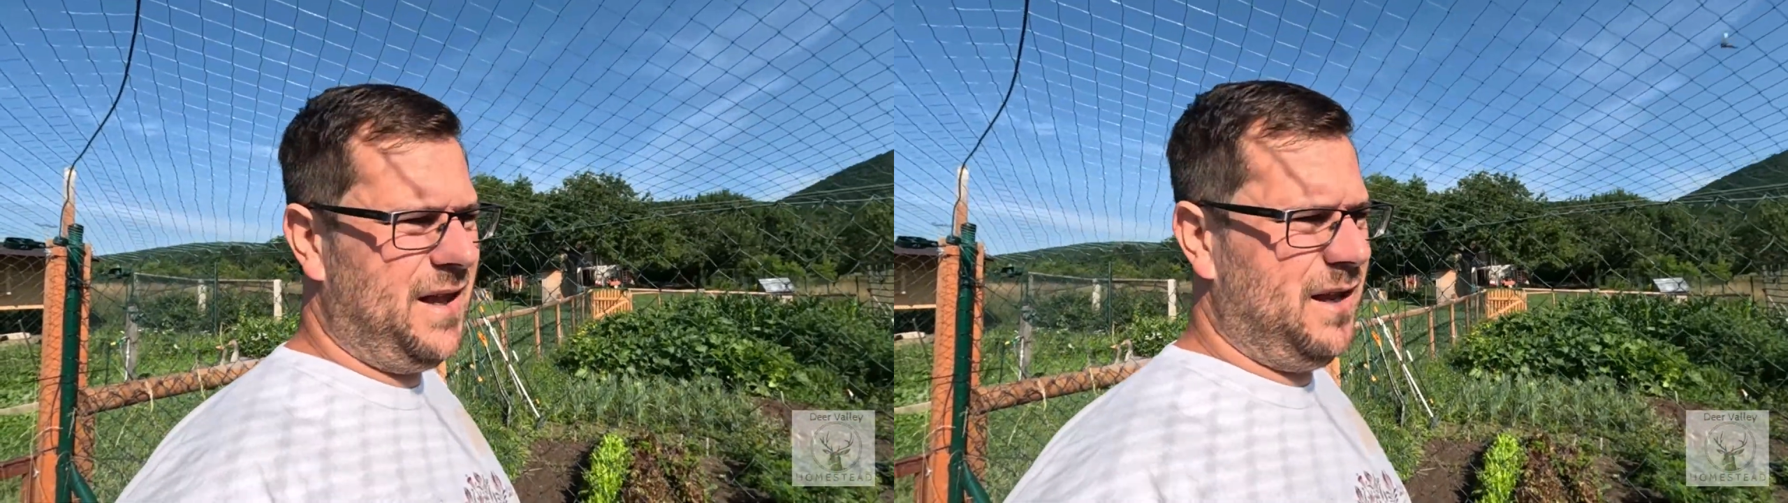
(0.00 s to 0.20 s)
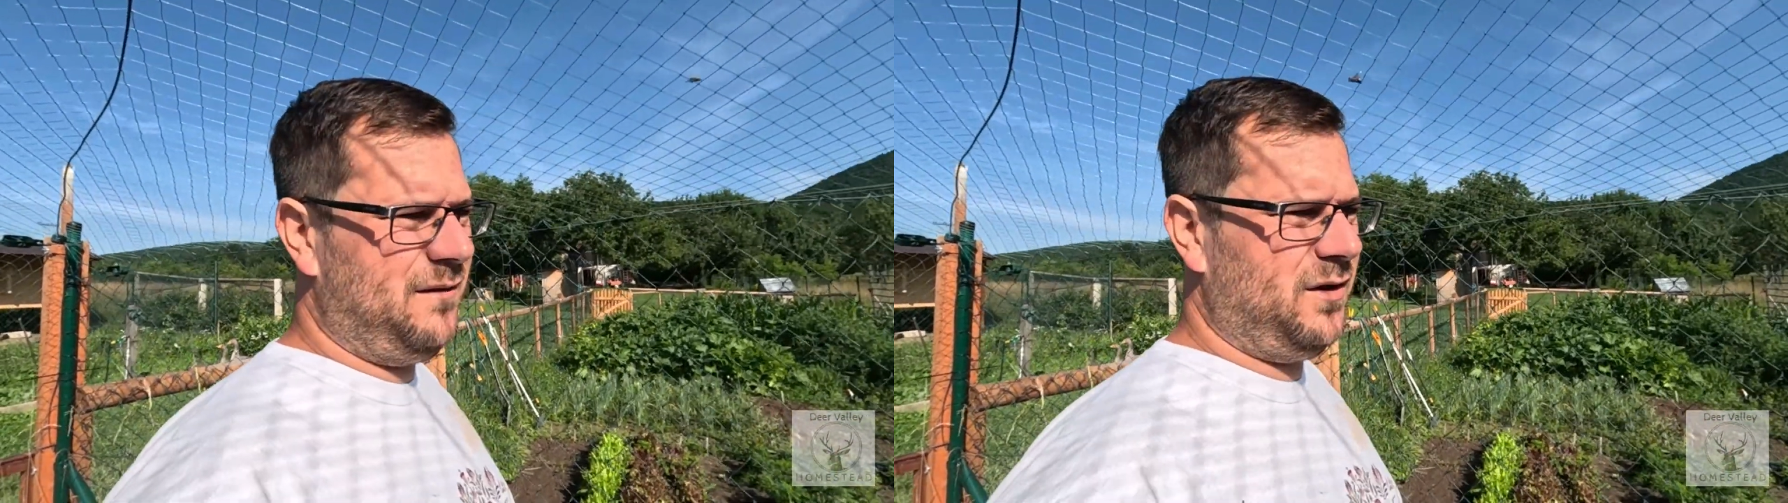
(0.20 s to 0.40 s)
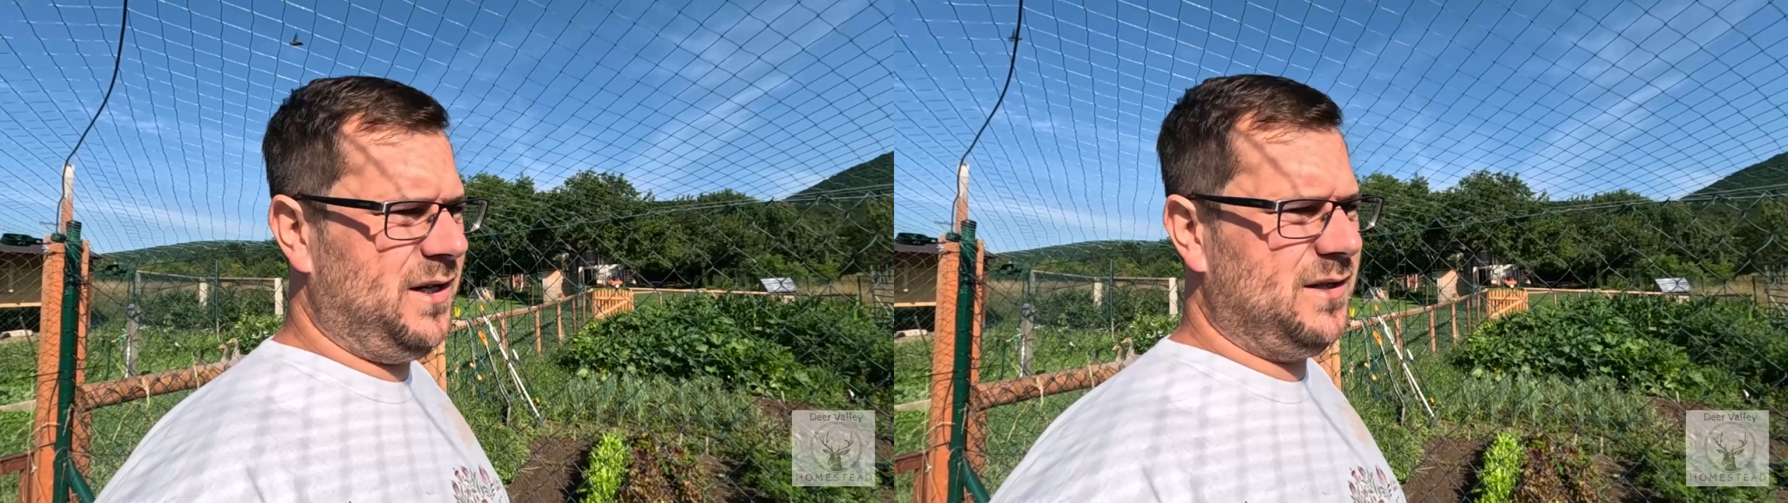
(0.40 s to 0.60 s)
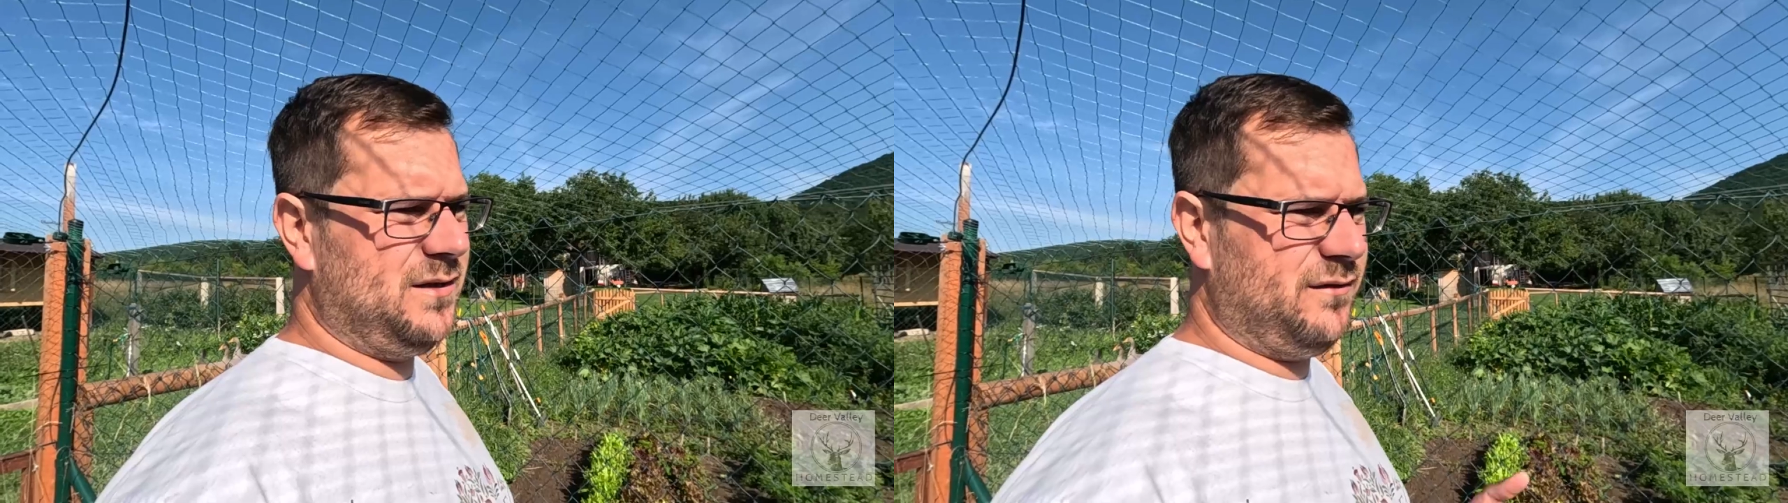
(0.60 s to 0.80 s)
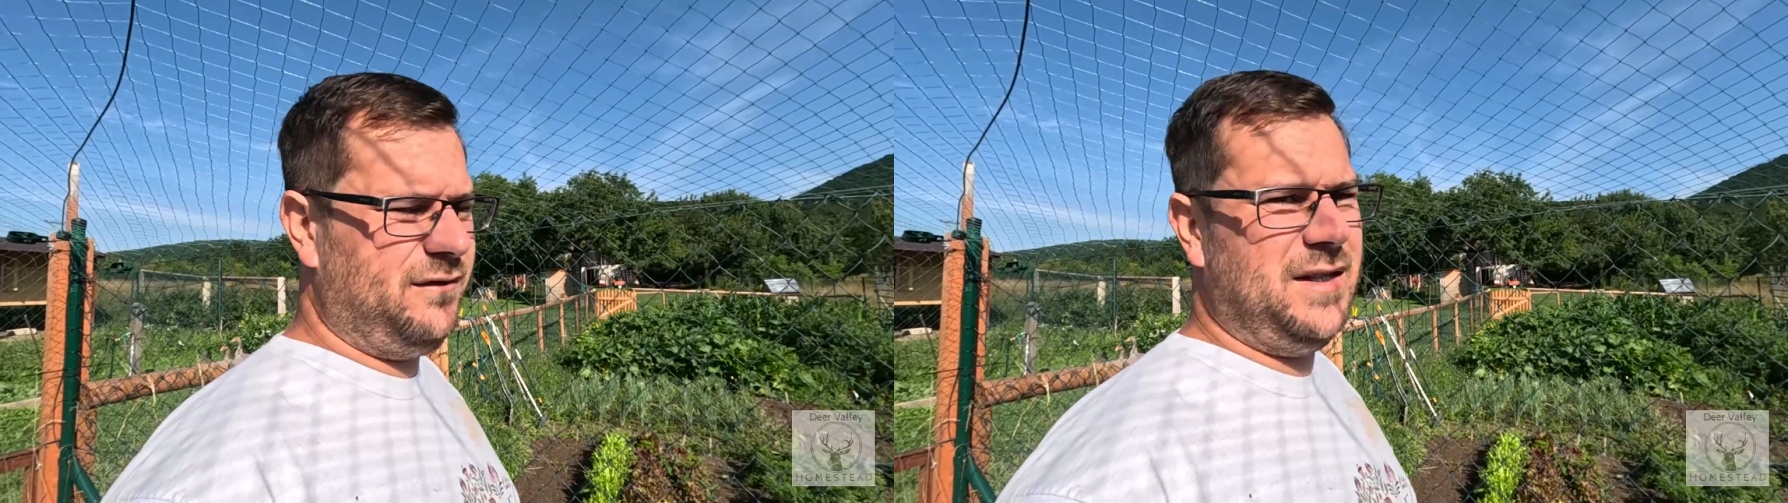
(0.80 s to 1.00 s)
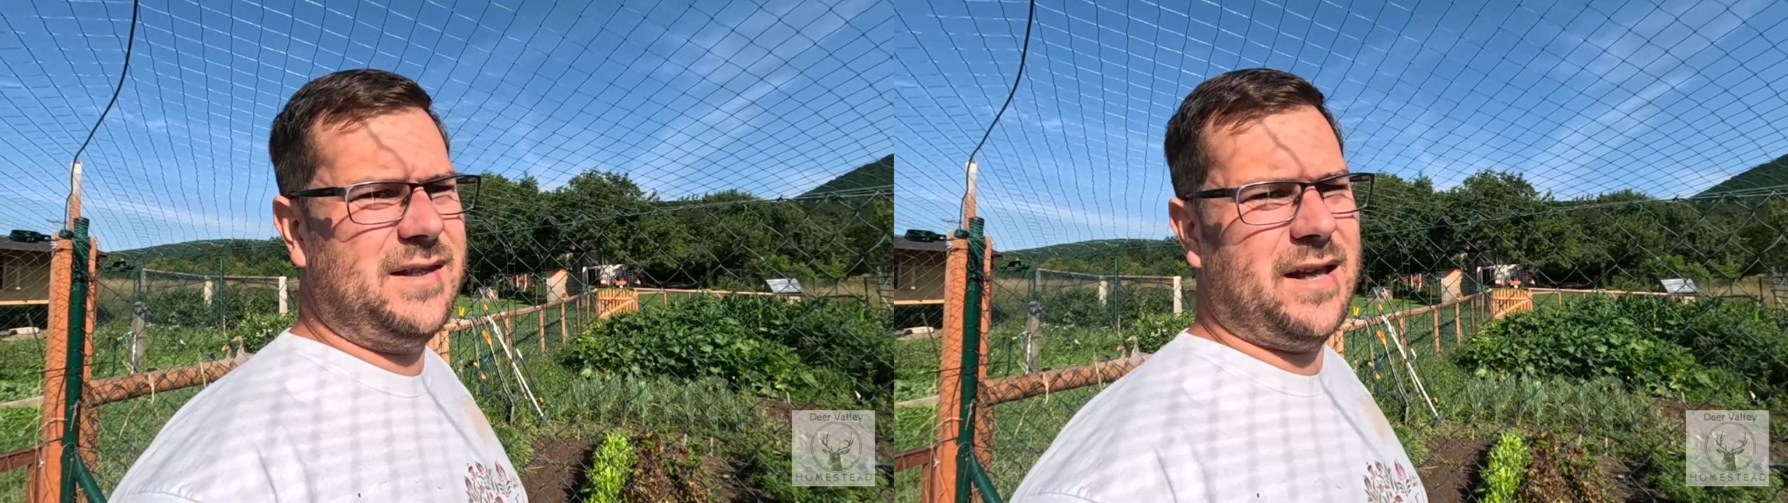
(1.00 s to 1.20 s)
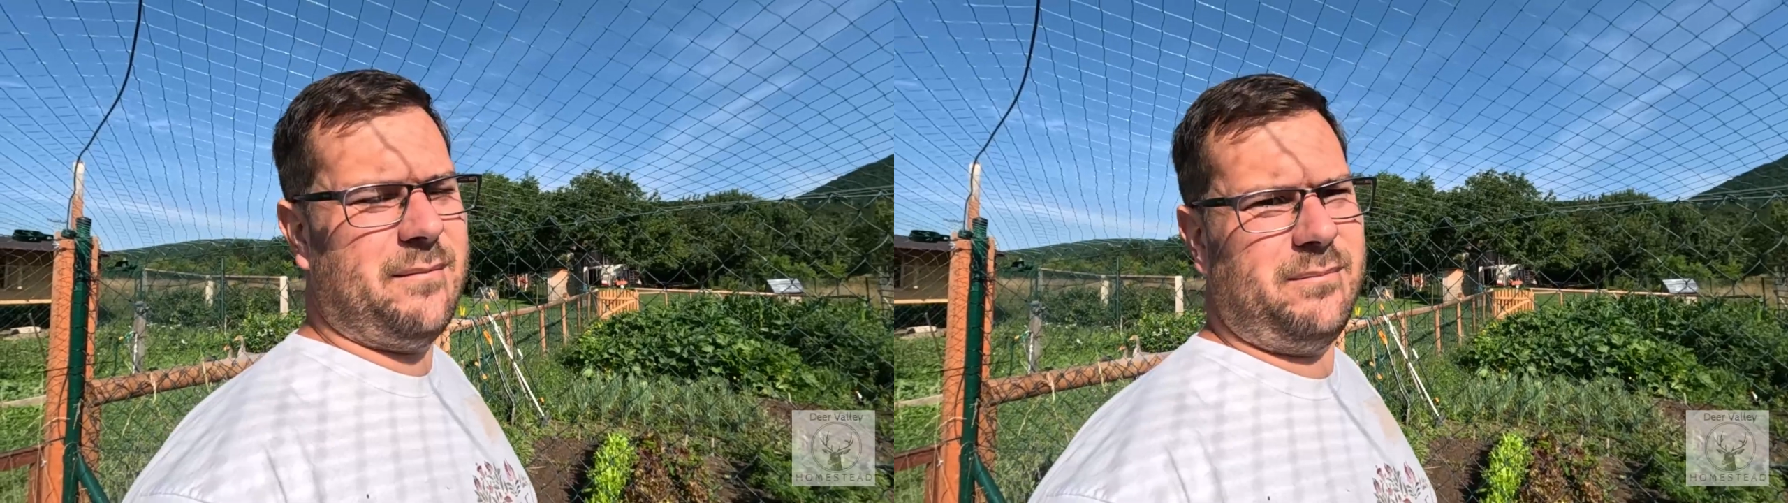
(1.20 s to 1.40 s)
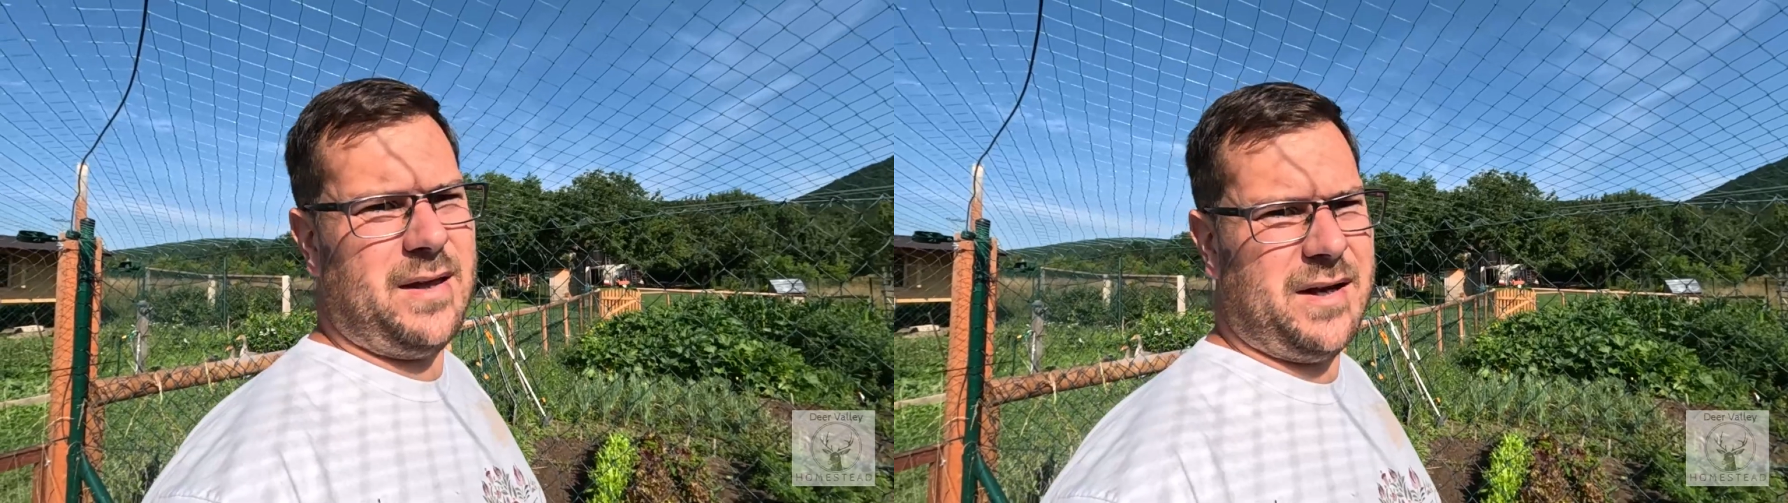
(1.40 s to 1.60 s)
aviary to feed them